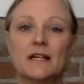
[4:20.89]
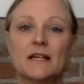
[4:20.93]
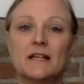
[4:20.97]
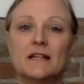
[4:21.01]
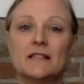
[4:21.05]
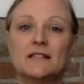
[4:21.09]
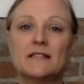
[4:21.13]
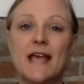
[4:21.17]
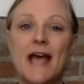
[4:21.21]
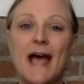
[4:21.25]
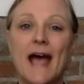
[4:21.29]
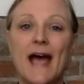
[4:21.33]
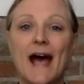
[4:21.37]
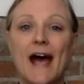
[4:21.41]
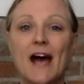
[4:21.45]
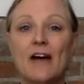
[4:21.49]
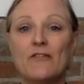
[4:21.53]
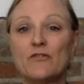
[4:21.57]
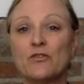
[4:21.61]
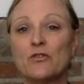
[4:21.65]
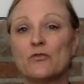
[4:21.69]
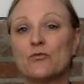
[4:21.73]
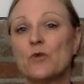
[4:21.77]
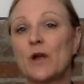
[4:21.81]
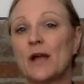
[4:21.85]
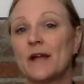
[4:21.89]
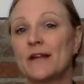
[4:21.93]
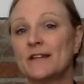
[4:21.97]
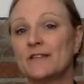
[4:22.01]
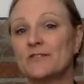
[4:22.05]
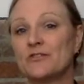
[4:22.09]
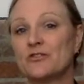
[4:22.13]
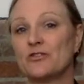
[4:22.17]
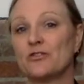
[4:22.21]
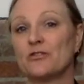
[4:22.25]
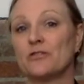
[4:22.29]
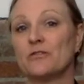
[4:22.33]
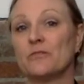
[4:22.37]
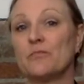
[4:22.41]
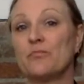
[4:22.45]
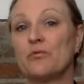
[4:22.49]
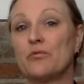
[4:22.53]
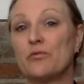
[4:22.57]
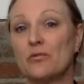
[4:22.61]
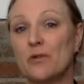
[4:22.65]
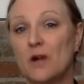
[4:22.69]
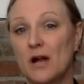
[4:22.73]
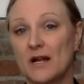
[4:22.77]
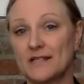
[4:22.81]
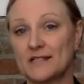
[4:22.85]
To have the right internal
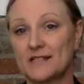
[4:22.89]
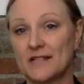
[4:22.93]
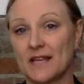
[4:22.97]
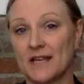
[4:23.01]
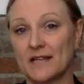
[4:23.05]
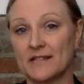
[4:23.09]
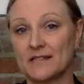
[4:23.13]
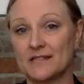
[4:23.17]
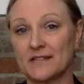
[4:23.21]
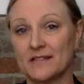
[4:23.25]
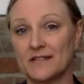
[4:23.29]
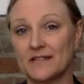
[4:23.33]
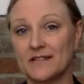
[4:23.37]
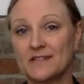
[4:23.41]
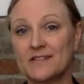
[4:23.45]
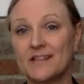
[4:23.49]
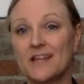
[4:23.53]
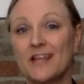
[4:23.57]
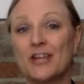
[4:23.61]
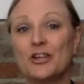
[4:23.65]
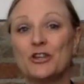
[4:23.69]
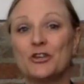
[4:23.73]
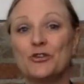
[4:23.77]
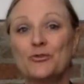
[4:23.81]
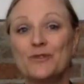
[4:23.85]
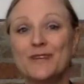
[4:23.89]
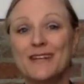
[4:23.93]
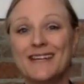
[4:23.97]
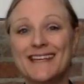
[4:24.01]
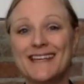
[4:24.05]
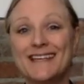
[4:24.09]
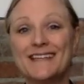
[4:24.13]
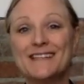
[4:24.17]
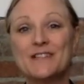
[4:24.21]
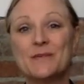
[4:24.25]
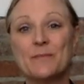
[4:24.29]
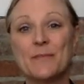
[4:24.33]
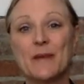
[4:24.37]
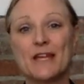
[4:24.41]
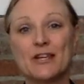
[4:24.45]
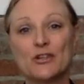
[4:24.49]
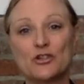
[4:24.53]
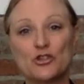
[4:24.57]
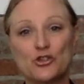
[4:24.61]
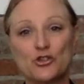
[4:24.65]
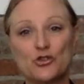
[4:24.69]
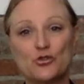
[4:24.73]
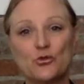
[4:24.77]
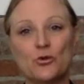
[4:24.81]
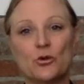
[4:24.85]
processes, you need to make
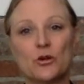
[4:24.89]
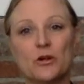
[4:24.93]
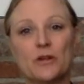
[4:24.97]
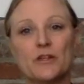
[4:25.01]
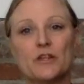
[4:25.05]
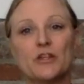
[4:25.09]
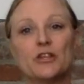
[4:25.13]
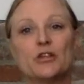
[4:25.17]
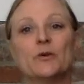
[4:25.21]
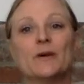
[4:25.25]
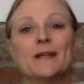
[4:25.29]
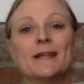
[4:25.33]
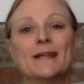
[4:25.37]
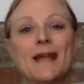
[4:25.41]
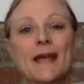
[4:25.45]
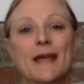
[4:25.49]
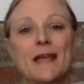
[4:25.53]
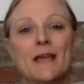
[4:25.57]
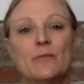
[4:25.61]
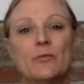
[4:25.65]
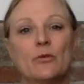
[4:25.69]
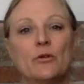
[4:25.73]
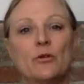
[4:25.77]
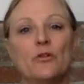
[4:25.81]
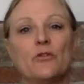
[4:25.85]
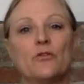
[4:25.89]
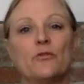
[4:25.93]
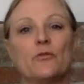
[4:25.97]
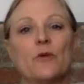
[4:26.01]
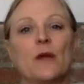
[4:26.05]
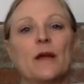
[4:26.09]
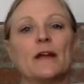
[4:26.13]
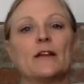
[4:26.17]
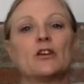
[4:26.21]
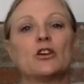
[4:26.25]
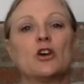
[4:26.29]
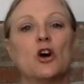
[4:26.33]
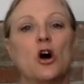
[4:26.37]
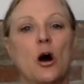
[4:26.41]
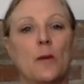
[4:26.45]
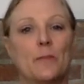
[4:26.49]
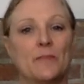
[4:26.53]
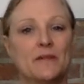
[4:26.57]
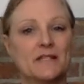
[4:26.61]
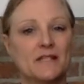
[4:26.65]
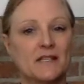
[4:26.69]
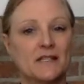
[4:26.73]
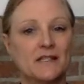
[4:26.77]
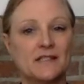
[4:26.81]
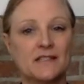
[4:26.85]
sure that you enable the right
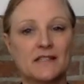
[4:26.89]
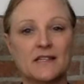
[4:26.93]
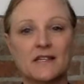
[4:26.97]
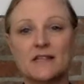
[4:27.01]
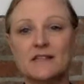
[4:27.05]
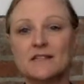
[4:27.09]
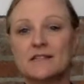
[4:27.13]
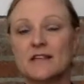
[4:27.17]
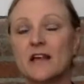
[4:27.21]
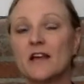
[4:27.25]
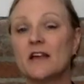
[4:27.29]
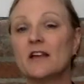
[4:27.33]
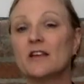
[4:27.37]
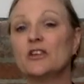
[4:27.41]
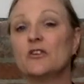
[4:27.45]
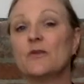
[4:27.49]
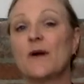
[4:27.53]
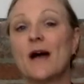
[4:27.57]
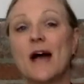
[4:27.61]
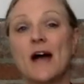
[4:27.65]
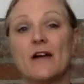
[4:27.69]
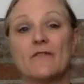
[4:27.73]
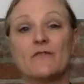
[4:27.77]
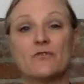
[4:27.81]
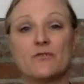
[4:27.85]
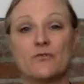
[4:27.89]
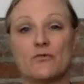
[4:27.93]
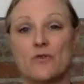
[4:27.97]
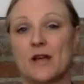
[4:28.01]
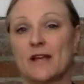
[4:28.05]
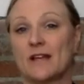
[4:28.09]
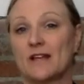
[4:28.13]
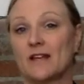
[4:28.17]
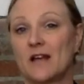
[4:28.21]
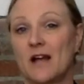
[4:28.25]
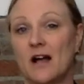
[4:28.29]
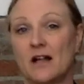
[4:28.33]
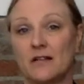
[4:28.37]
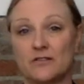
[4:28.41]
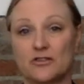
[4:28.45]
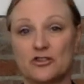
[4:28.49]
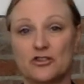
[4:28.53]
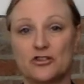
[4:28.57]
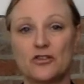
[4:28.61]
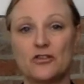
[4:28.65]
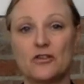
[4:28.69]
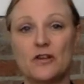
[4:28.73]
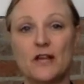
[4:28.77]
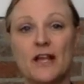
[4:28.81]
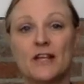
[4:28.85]
competencies, you have the right
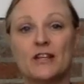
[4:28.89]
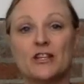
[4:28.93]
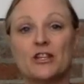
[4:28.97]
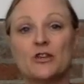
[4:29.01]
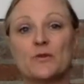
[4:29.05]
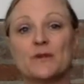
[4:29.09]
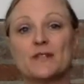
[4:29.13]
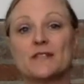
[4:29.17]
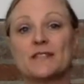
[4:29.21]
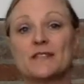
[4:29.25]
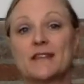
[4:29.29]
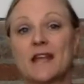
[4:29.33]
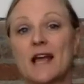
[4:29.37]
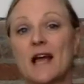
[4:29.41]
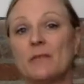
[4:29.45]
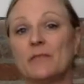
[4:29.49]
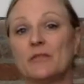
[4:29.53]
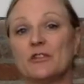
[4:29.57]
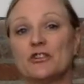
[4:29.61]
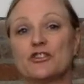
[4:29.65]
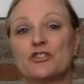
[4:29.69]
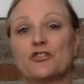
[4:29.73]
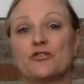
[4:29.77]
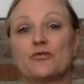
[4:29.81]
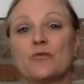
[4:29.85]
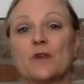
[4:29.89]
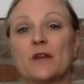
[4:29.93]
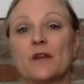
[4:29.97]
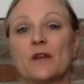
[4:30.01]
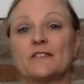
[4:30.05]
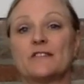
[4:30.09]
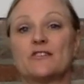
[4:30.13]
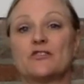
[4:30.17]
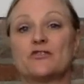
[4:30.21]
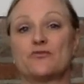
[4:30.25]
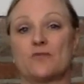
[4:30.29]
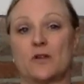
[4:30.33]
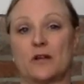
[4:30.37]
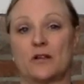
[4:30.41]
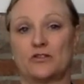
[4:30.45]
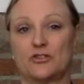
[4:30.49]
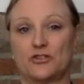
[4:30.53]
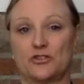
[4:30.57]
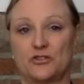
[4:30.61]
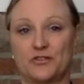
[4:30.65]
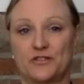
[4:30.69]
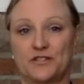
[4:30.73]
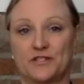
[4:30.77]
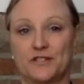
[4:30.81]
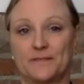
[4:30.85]
culture, and you establish the right
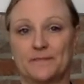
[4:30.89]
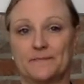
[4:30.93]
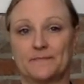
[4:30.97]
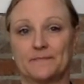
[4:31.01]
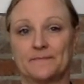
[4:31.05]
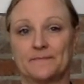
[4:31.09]
structures.